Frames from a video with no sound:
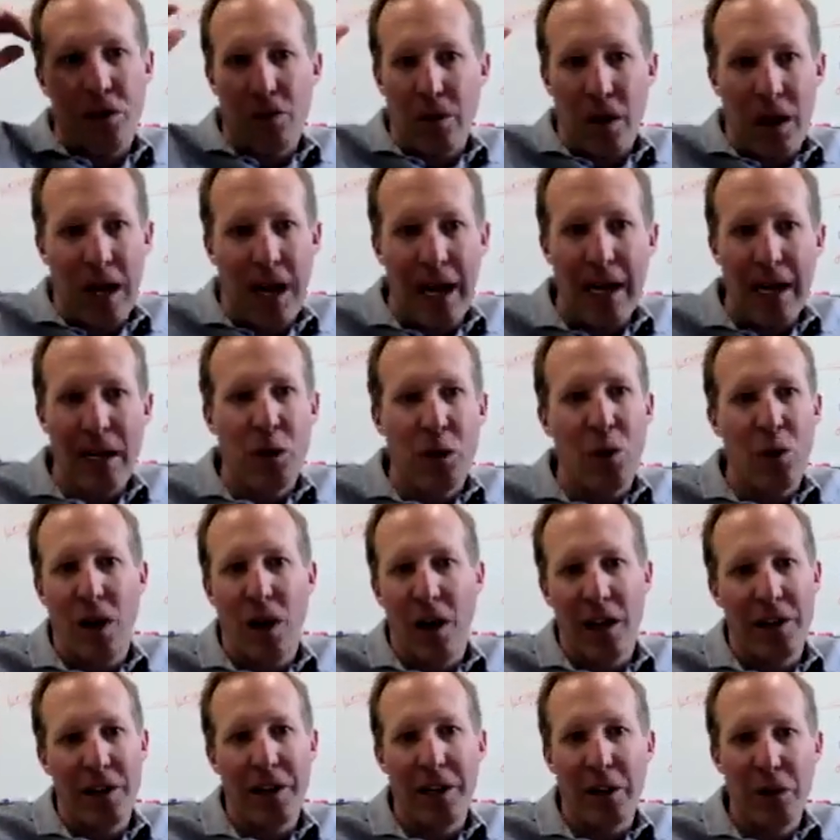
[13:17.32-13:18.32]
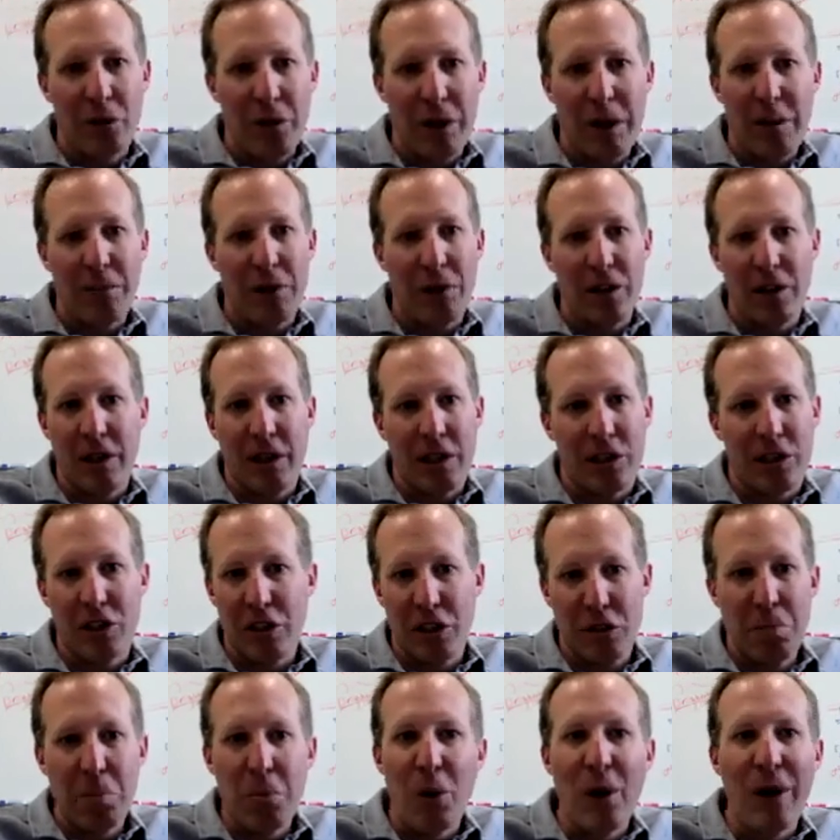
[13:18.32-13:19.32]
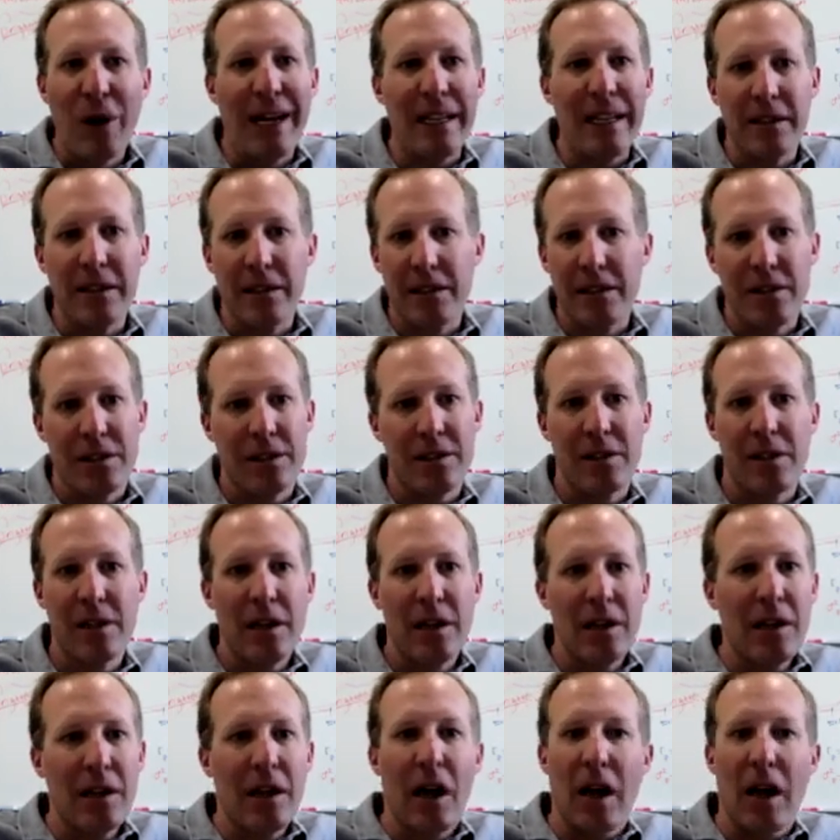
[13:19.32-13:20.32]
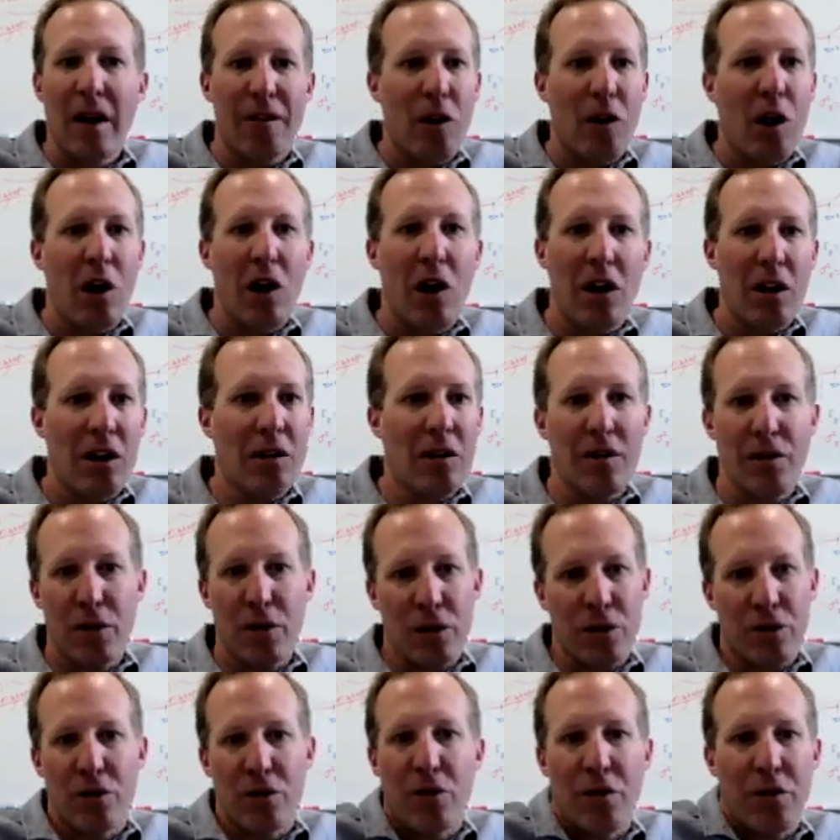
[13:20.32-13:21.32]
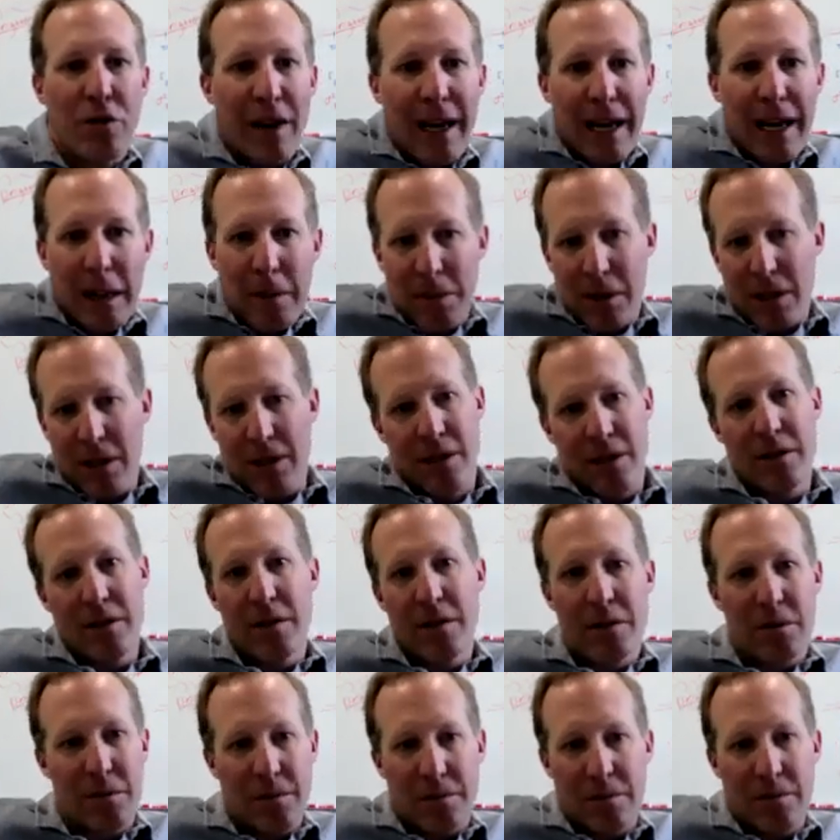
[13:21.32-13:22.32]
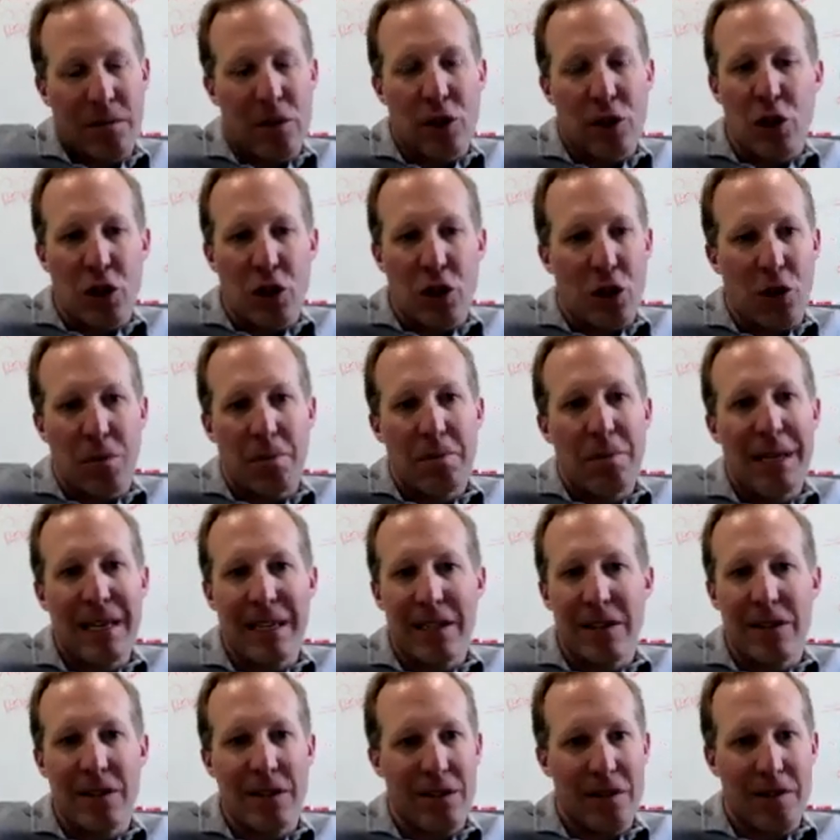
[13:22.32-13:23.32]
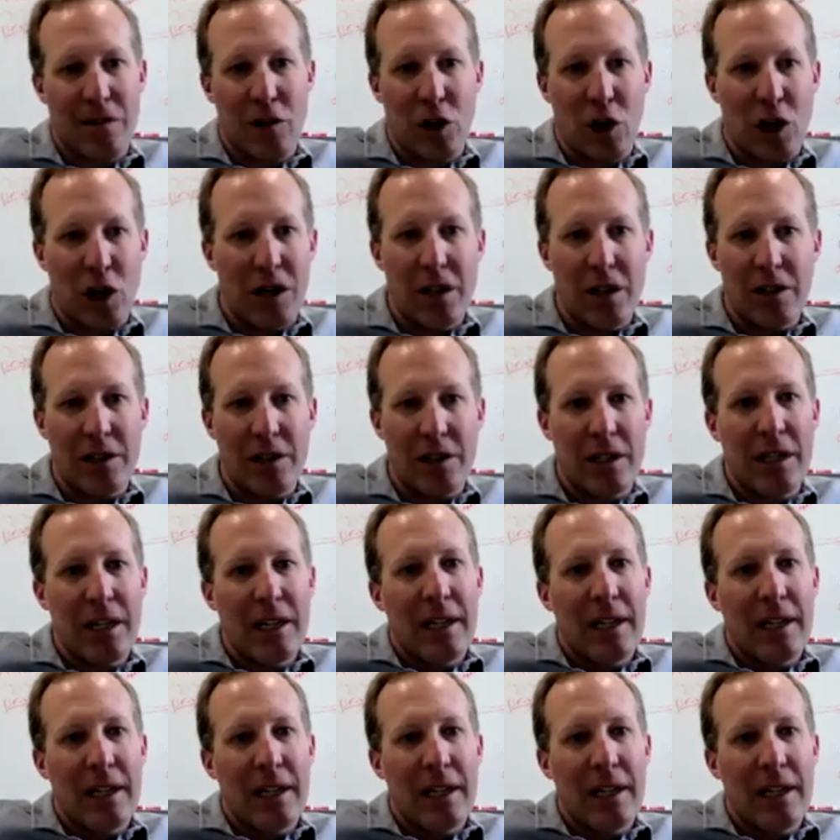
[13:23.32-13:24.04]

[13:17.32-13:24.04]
high quality reproductions, prints of all of those famous, pieces of art.